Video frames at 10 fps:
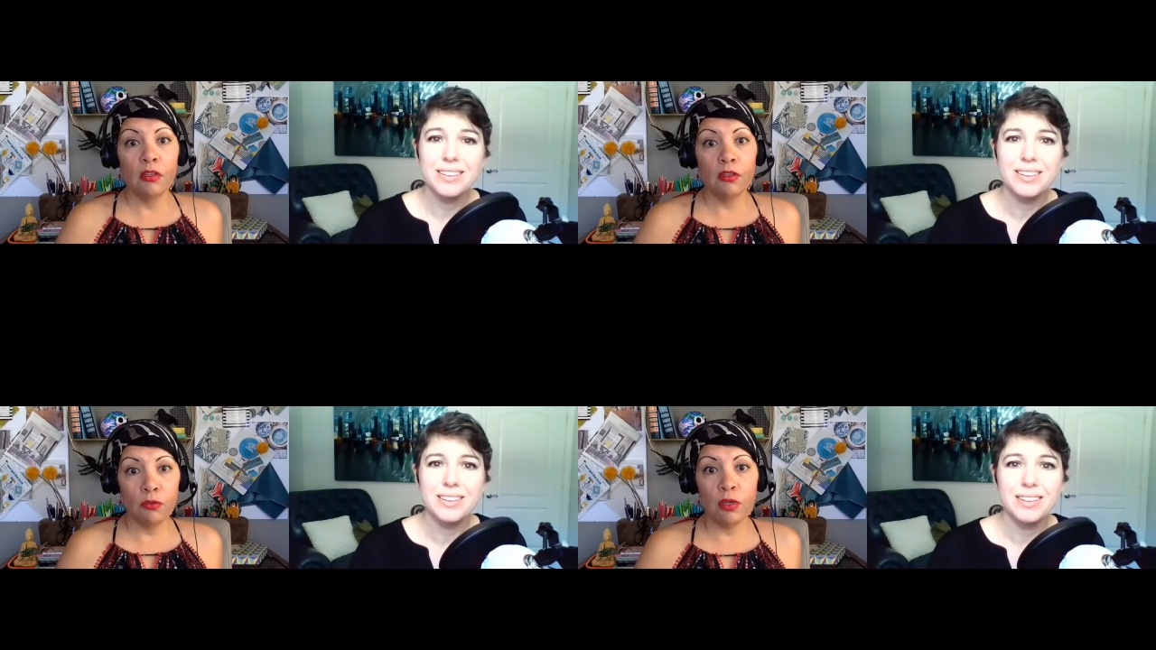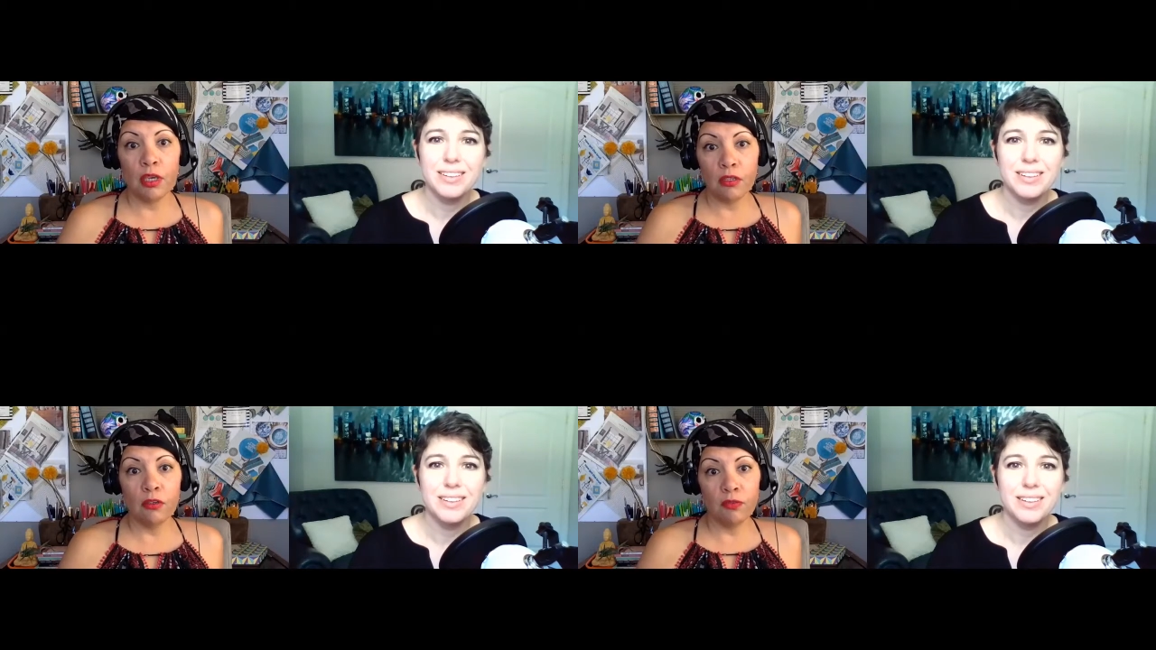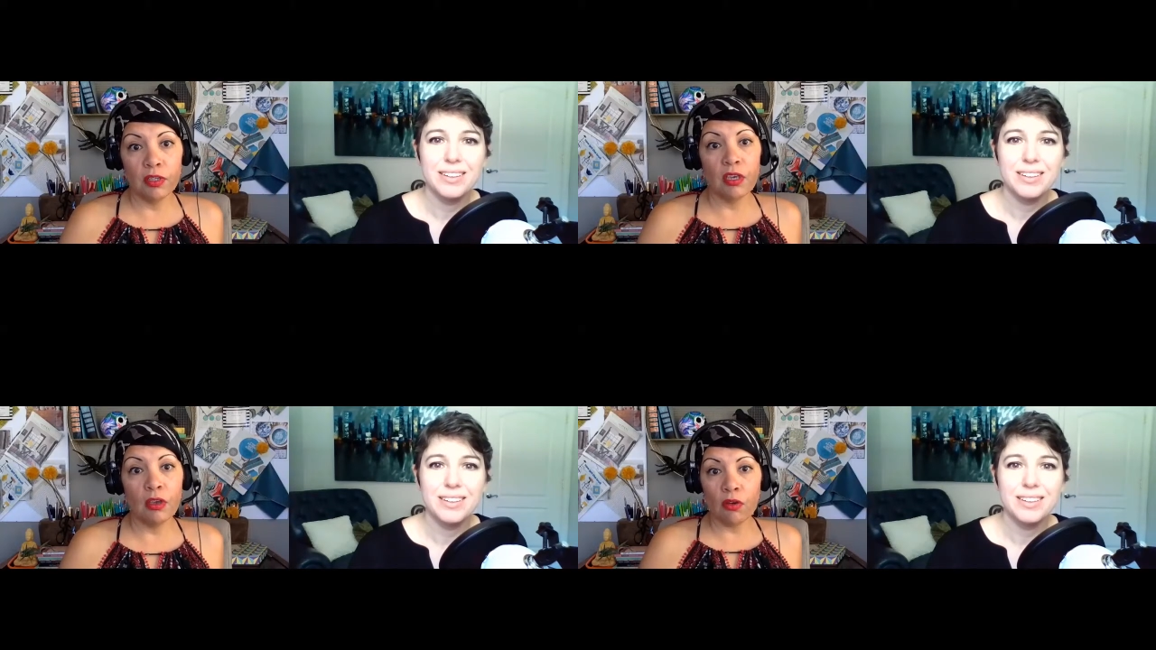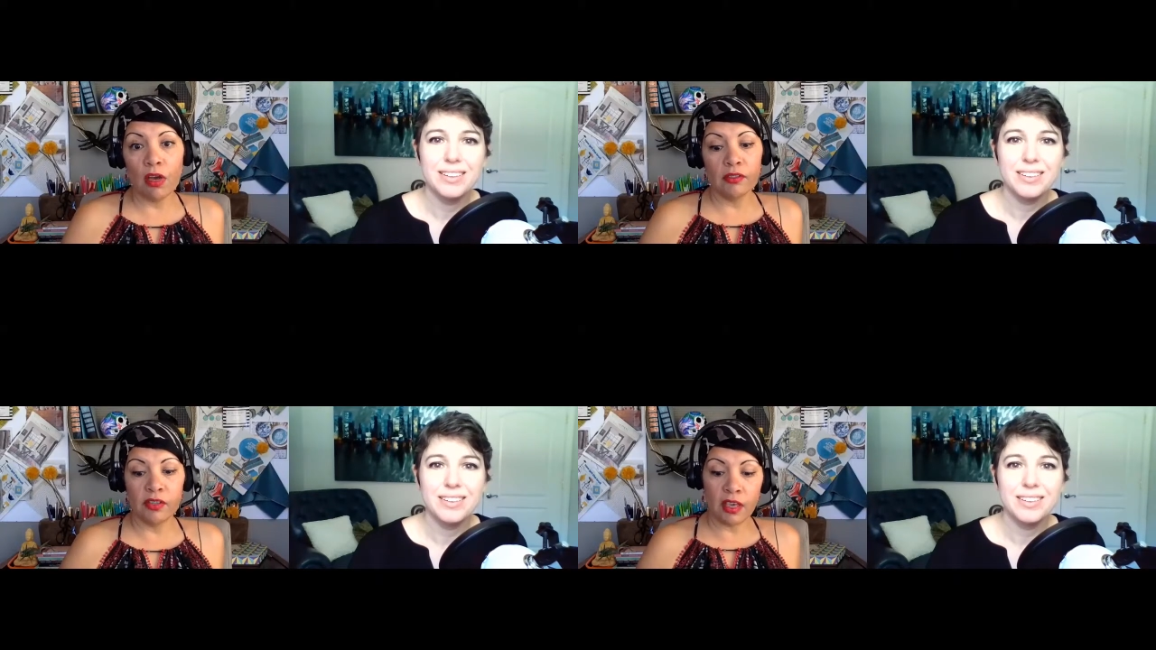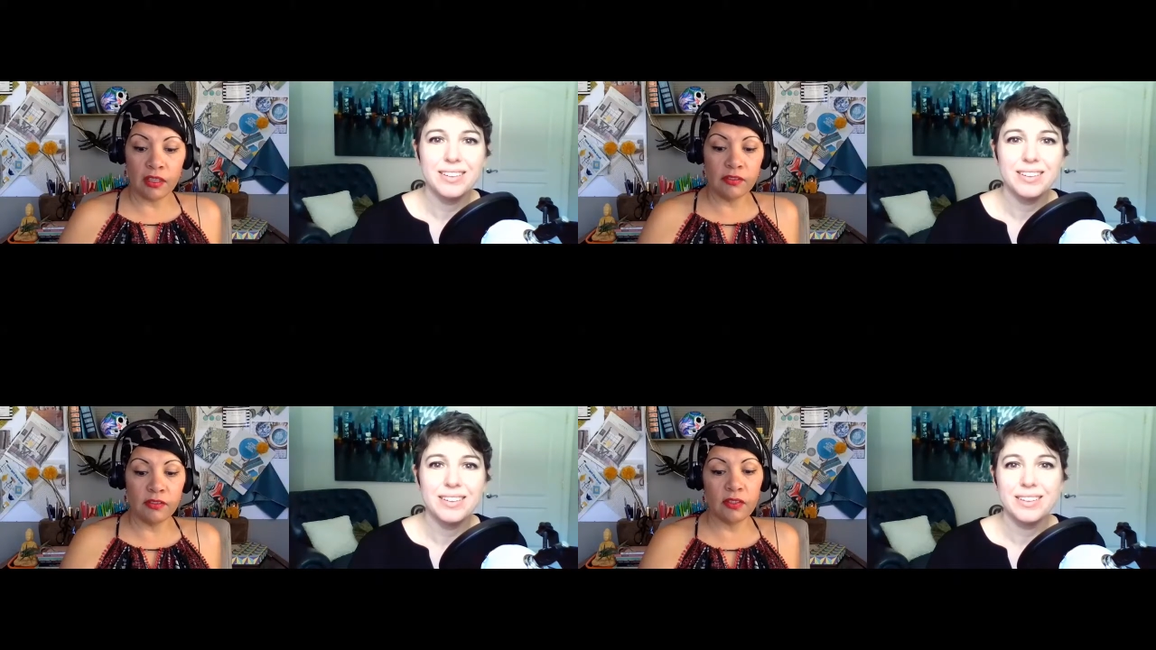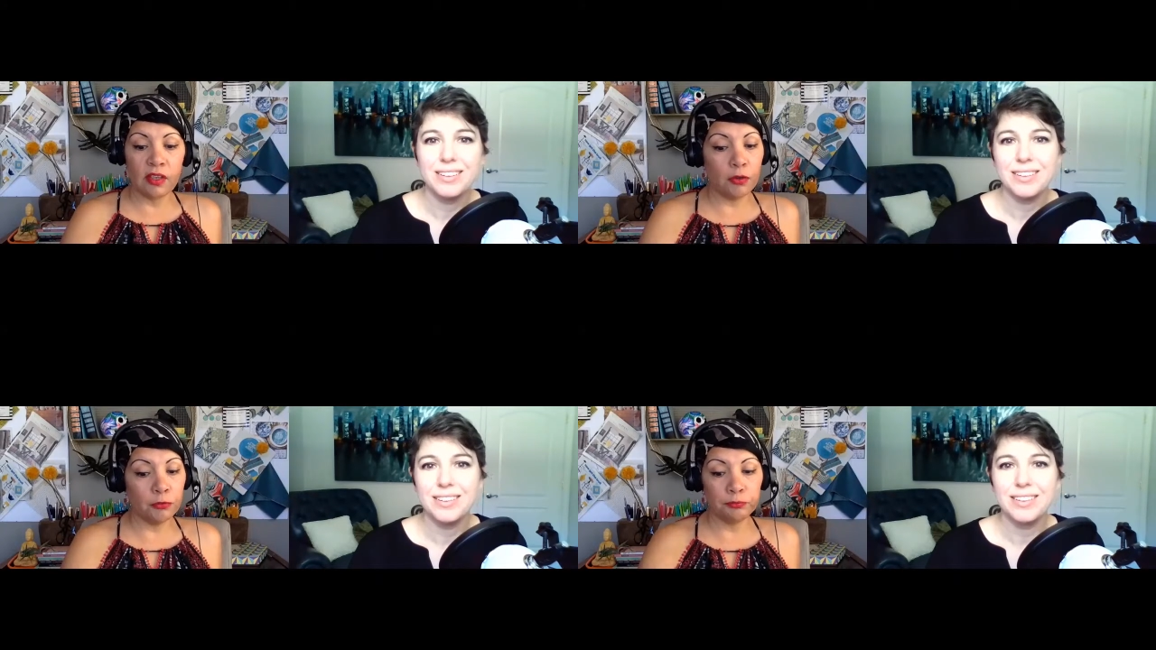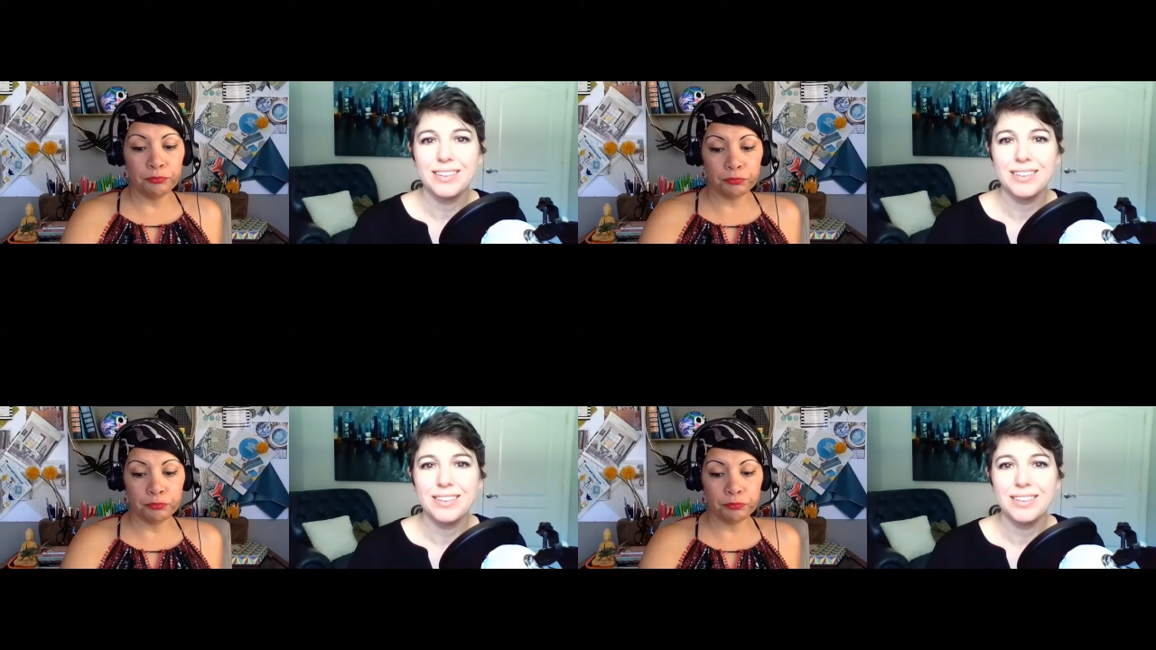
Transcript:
Speaker 1: create new video content. So